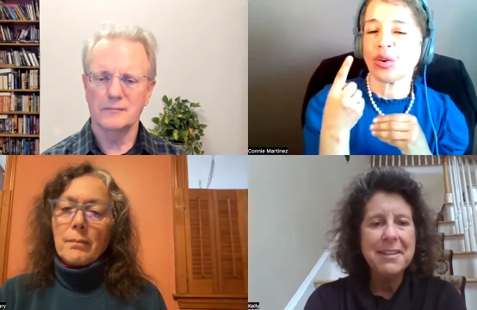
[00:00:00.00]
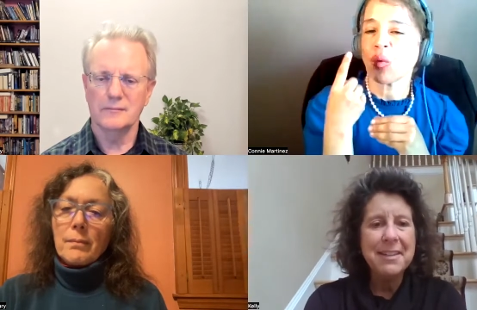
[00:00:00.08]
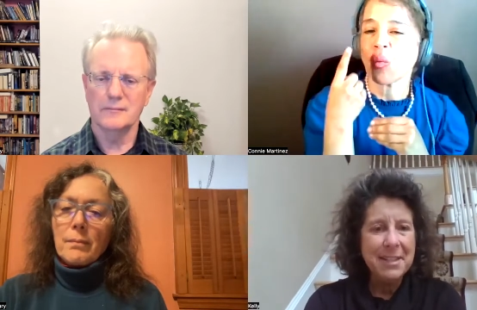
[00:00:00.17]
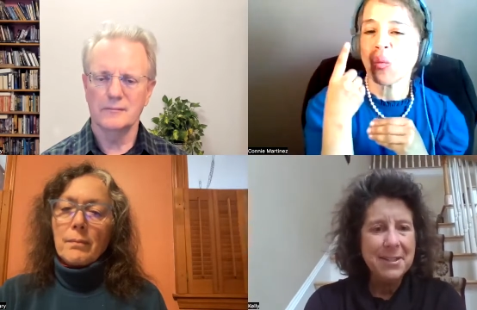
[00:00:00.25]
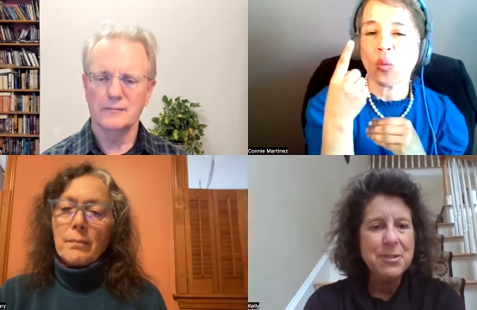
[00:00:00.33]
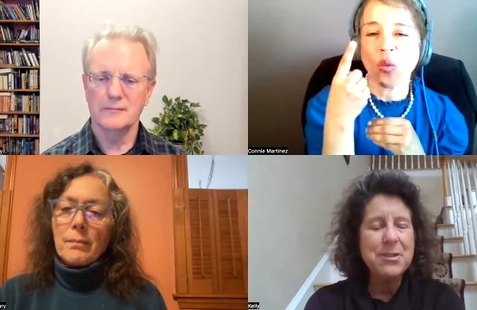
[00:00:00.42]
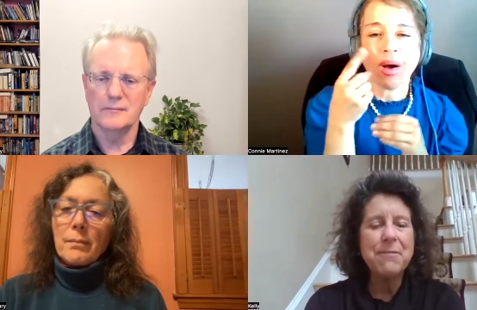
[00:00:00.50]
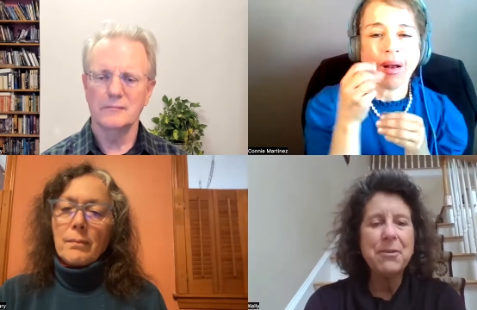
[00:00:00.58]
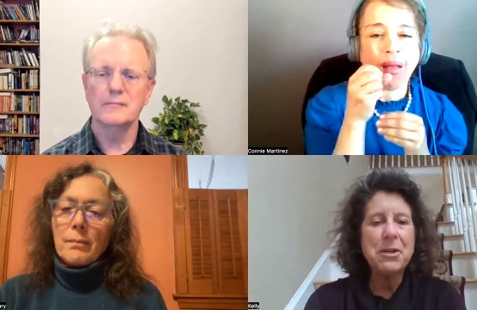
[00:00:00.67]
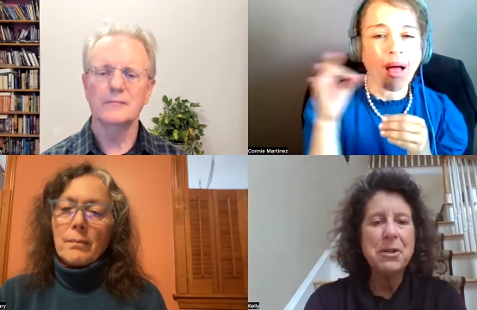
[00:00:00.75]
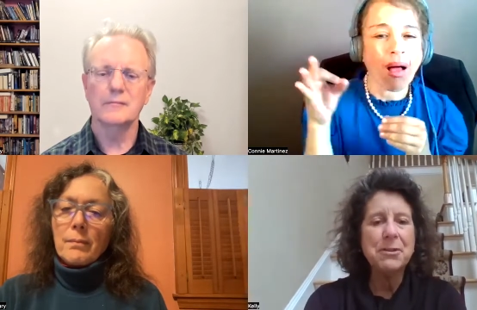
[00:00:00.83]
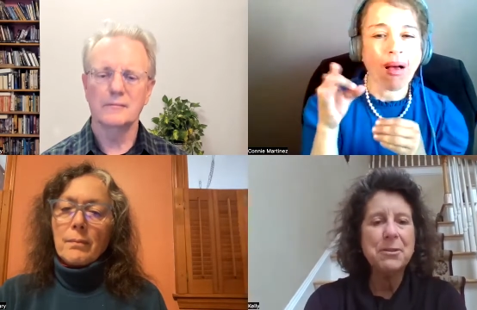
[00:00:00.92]
Speaker 1: it's
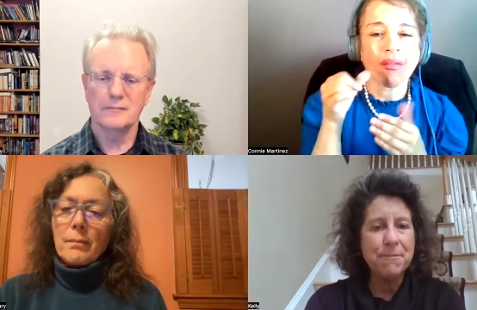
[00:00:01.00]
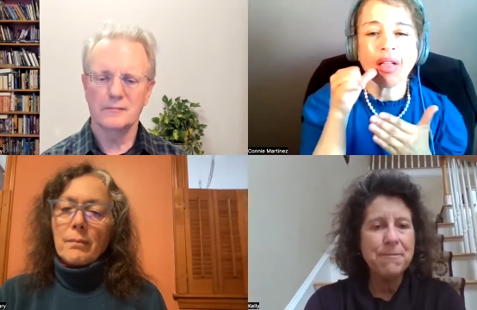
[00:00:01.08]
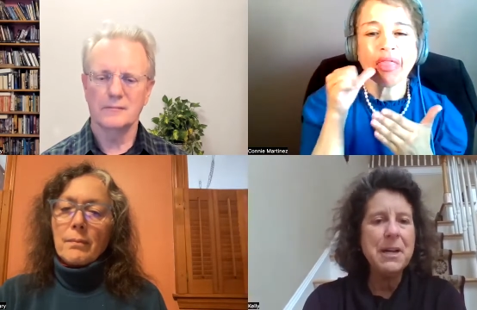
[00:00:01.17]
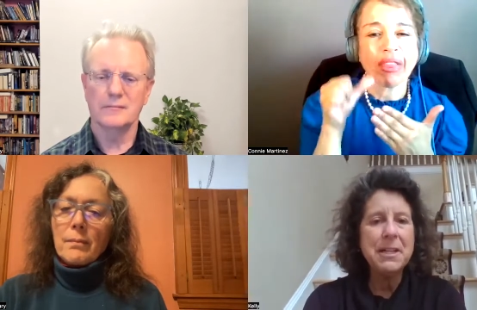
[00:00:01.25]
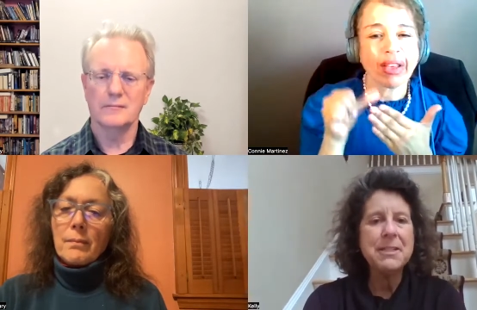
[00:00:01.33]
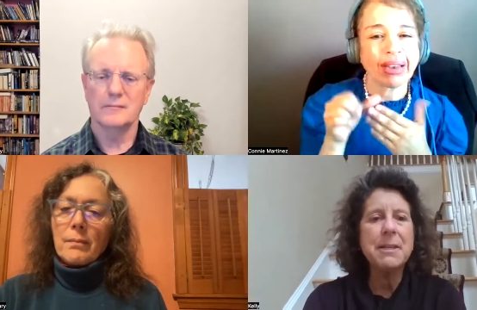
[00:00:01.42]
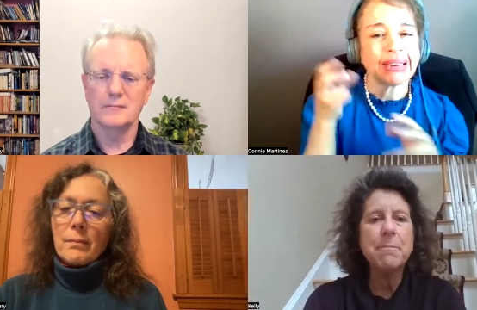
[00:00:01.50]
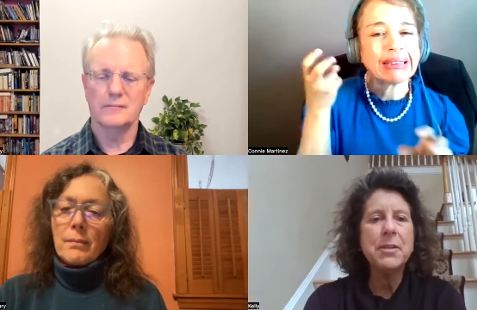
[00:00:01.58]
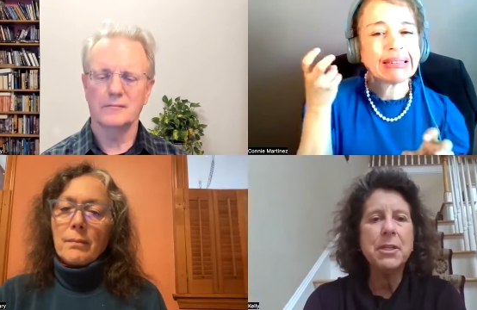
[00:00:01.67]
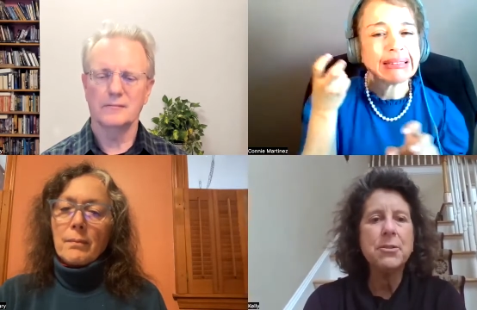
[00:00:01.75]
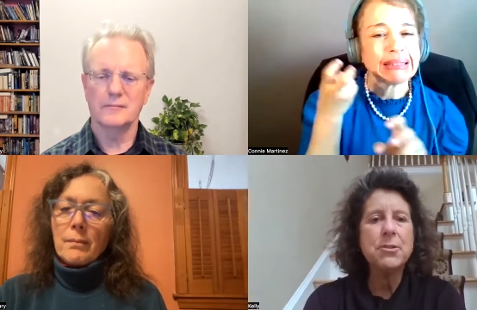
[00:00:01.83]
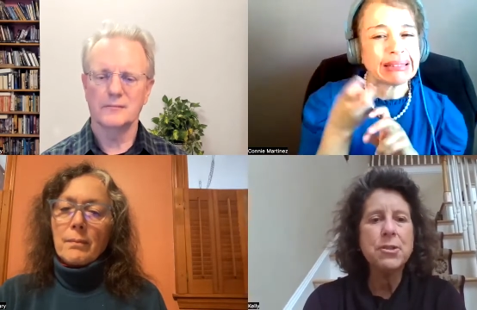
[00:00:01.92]
difficult to find
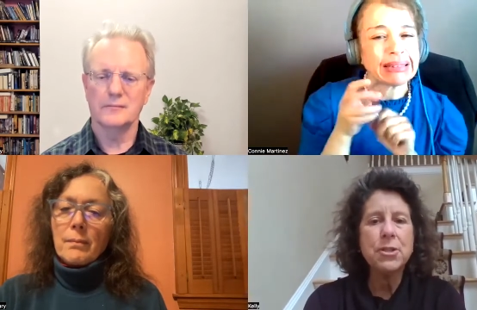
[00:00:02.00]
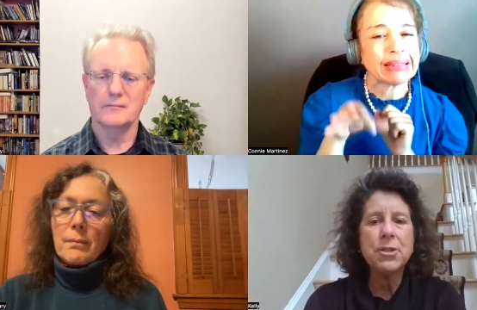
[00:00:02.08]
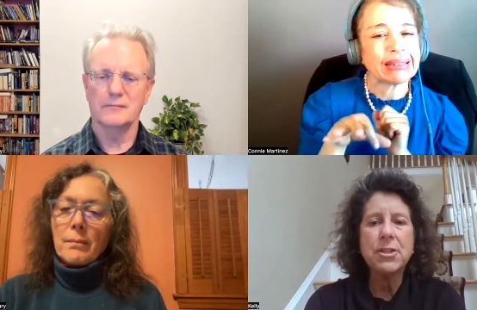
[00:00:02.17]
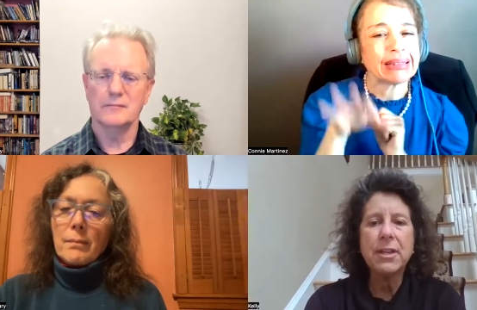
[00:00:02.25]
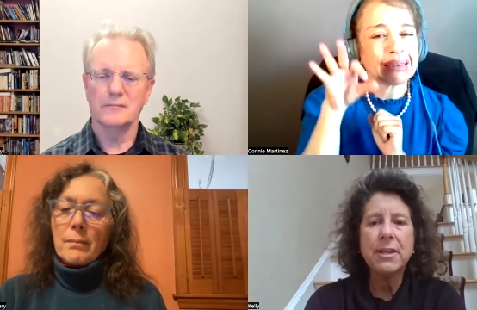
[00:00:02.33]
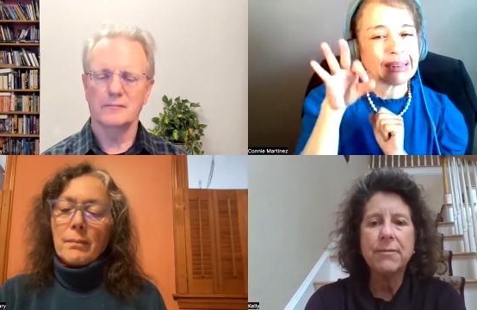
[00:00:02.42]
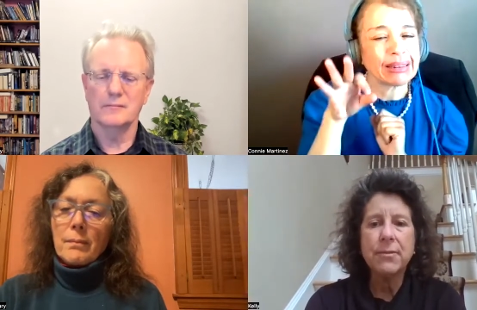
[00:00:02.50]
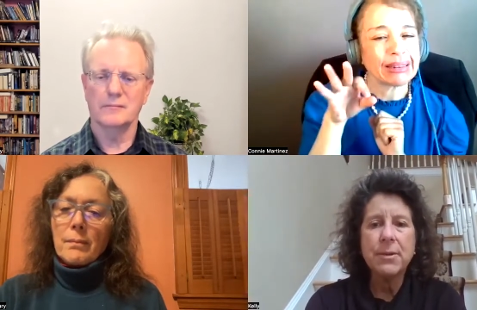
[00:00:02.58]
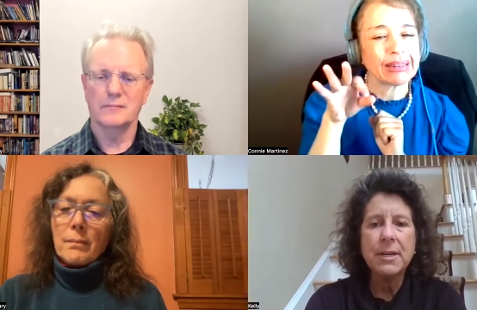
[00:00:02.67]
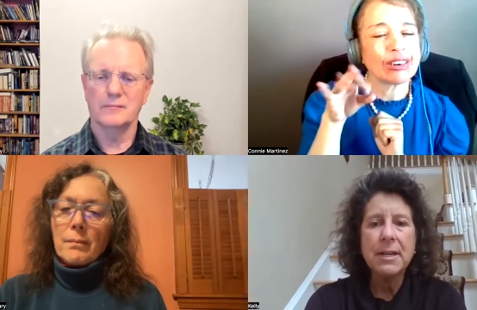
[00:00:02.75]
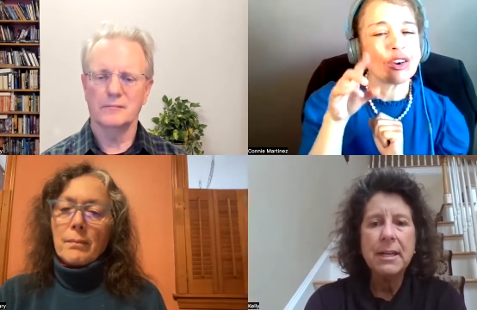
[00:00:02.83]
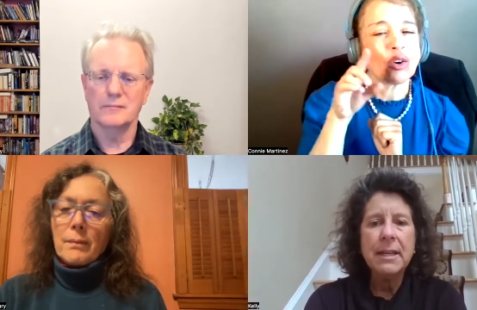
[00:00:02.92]
something you're searching for